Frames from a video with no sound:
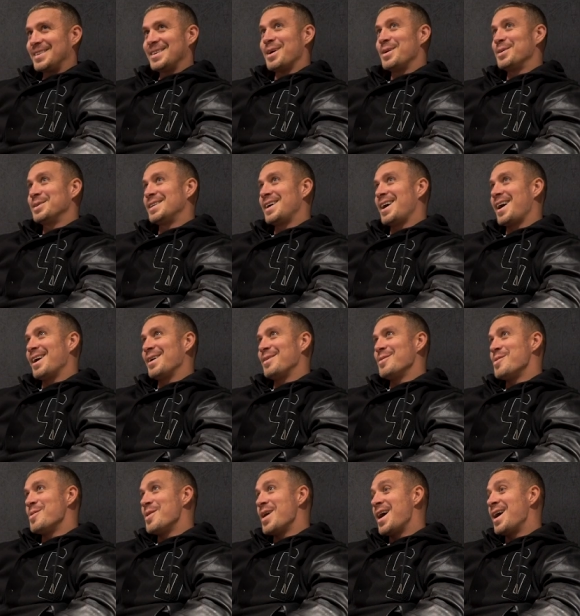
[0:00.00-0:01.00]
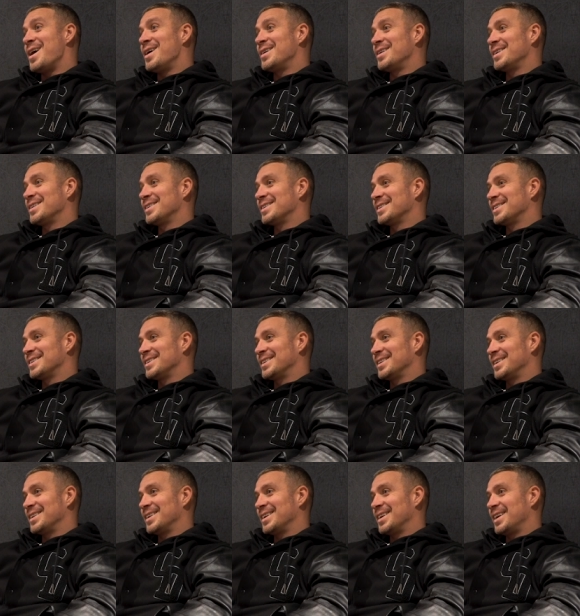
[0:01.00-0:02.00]
So I was like, wow.
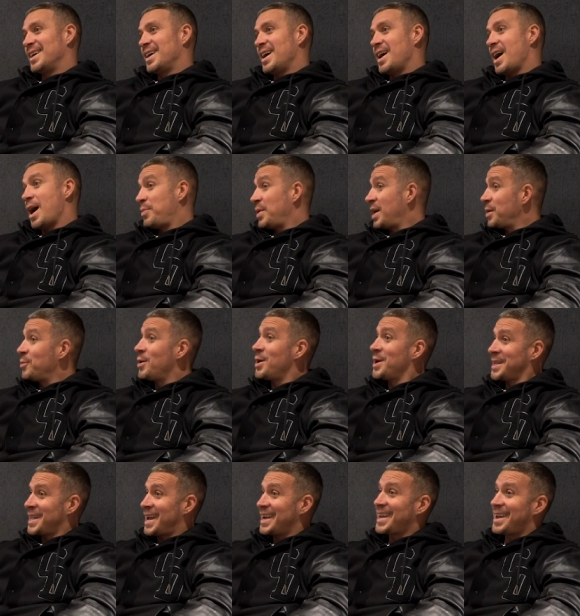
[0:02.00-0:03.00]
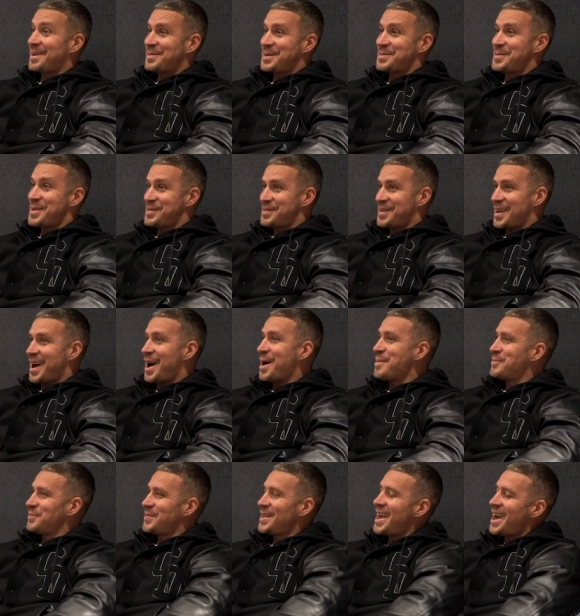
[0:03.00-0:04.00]
Did you? I played well in that game. Oh yeah,
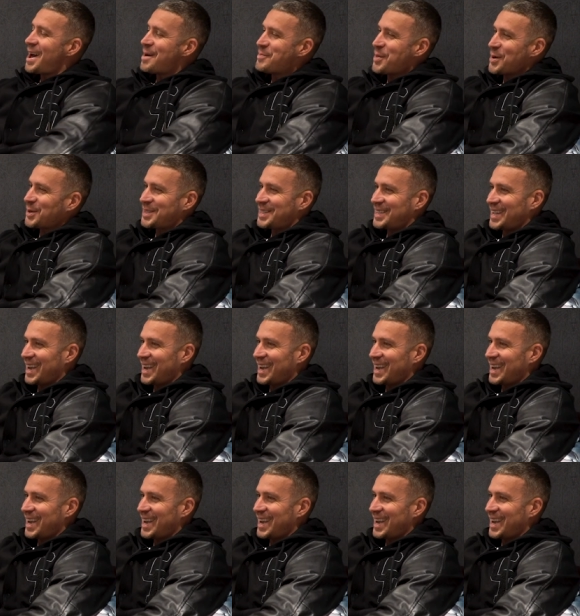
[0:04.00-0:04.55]
that's right. I, I yeah, I bossed